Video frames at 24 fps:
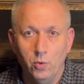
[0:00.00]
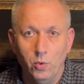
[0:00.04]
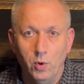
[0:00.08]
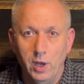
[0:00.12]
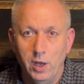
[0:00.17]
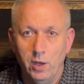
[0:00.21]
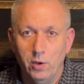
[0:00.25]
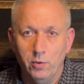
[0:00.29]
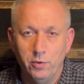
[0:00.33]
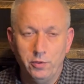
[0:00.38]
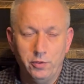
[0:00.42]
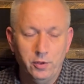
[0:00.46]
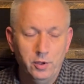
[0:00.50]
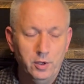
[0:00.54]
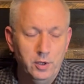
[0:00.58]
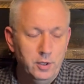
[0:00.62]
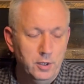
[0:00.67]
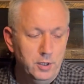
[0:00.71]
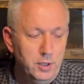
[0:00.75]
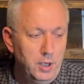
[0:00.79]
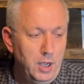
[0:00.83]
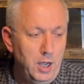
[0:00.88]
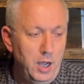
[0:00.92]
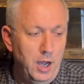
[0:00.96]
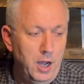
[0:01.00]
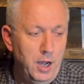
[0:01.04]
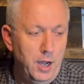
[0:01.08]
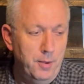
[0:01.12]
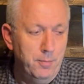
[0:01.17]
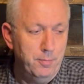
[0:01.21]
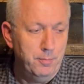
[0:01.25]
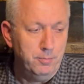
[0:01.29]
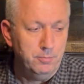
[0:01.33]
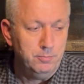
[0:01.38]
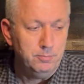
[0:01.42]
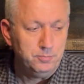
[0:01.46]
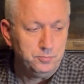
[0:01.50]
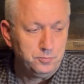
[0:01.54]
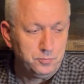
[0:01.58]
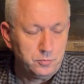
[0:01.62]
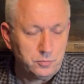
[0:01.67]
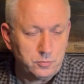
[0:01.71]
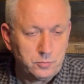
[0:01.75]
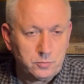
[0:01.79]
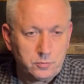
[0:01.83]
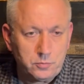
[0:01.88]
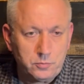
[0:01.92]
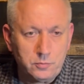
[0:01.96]
health,
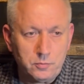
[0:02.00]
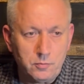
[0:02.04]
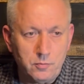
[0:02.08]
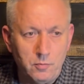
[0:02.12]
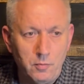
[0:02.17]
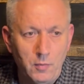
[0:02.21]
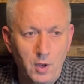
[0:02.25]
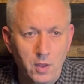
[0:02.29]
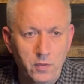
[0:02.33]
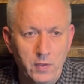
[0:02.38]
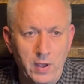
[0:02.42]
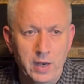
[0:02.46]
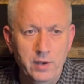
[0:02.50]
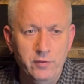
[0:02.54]
that